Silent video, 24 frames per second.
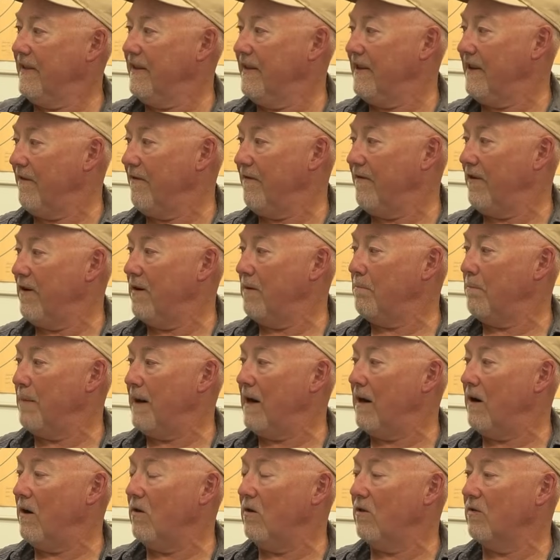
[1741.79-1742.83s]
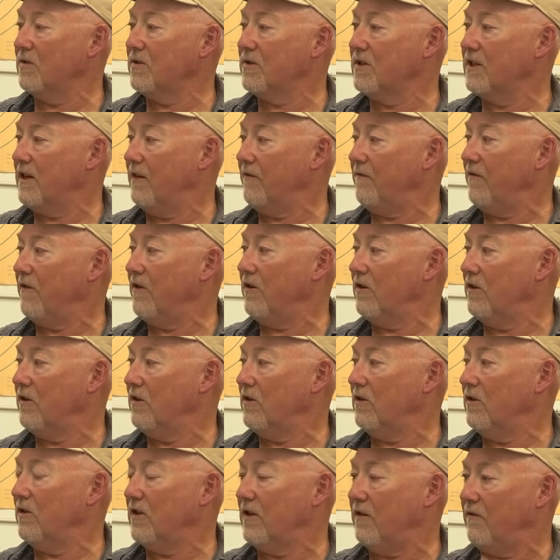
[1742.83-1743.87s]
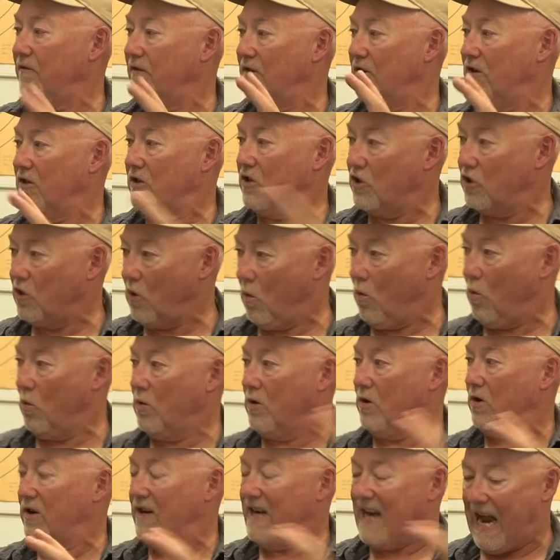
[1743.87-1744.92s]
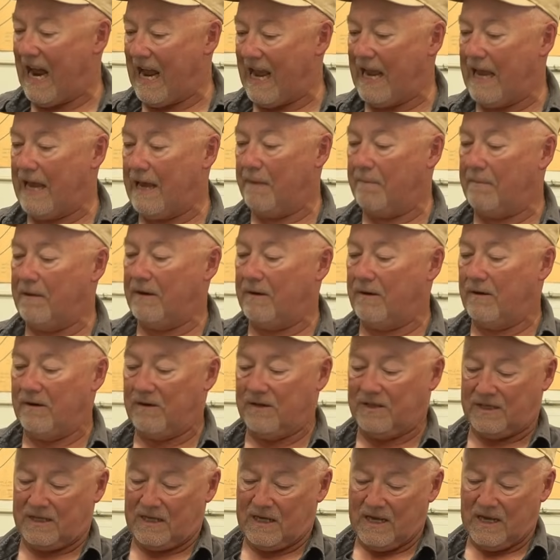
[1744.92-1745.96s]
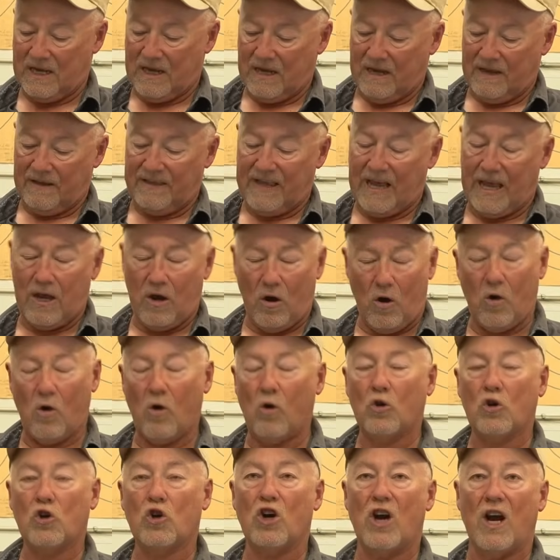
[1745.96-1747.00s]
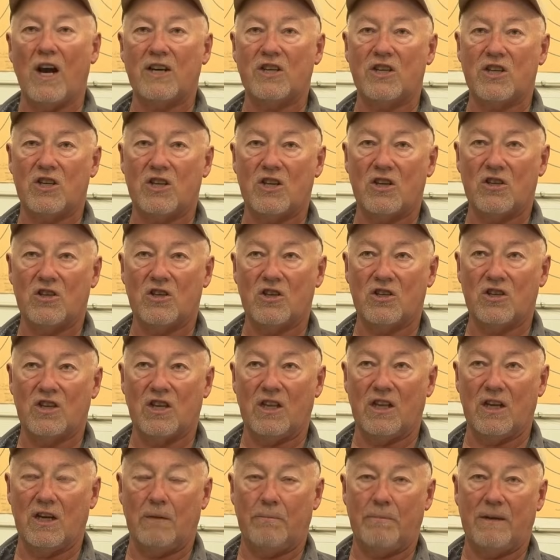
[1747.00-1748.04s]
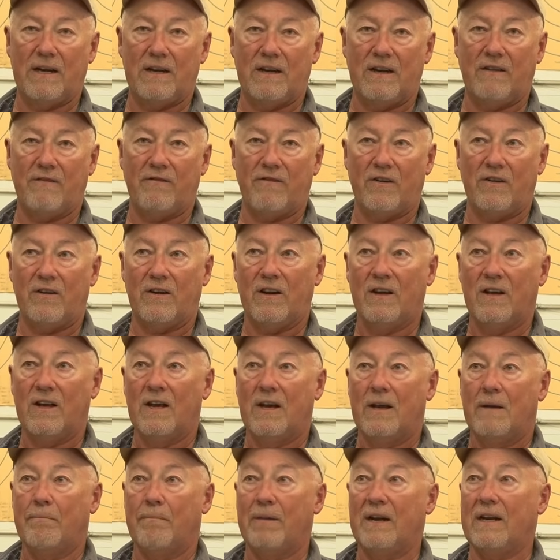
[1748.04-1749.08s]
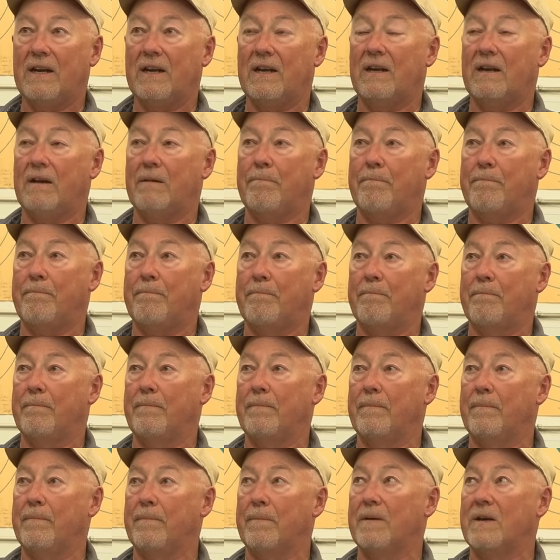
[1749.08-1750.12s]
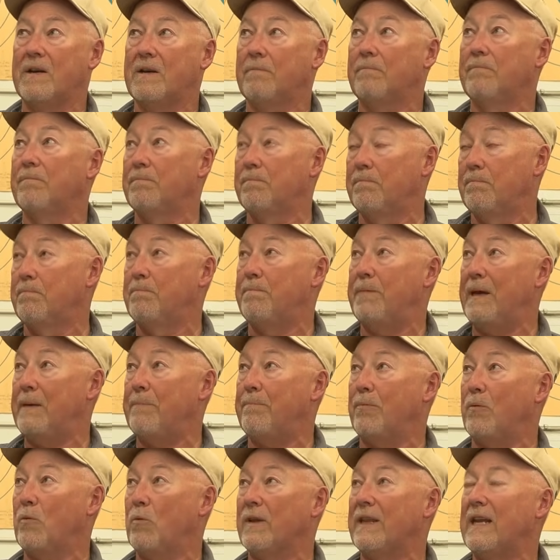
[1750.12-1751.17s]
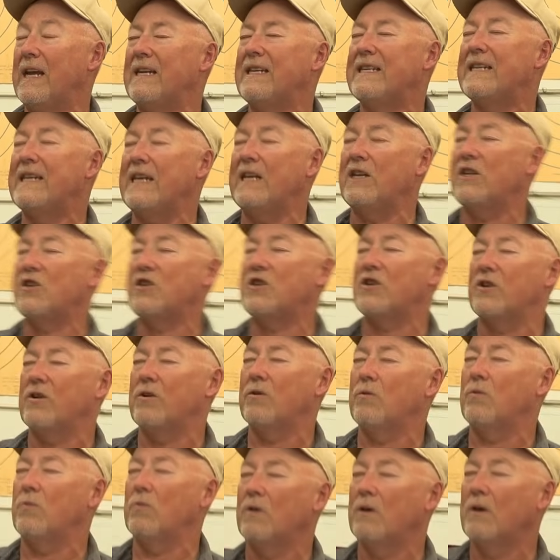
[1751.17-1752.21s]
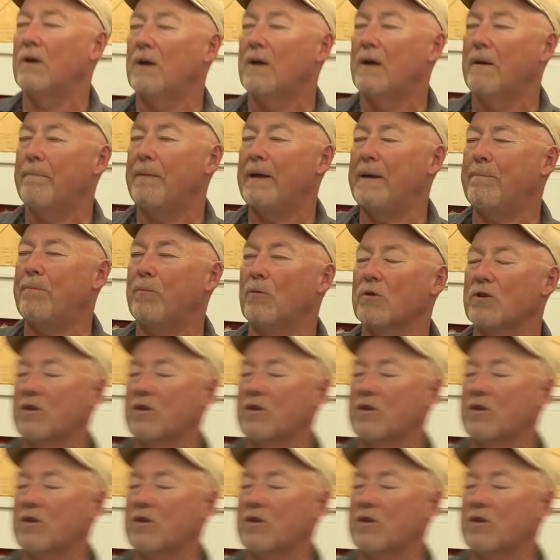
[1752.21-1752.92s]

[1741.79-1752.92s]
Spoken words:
different barrels, different shoulder diameters, they all crush just a little bit different. But people, when they teach you, people